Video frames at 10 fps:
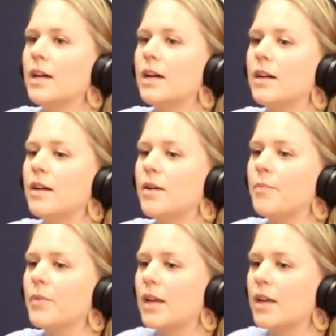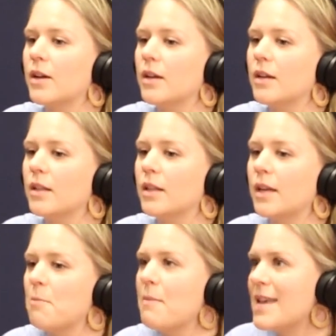like
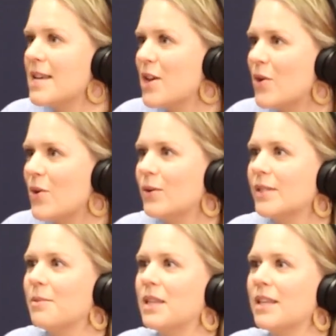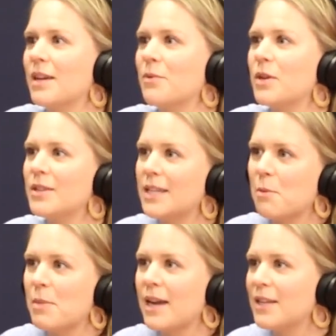a mango, something that when you
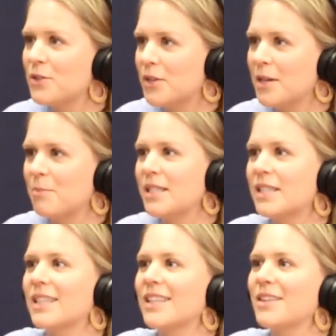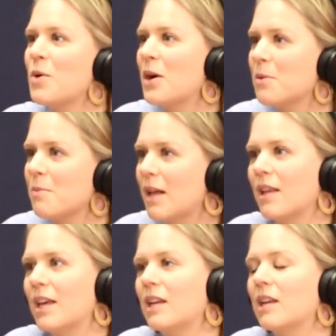take a bite it drips,
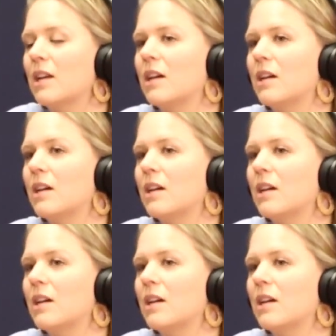watermelon,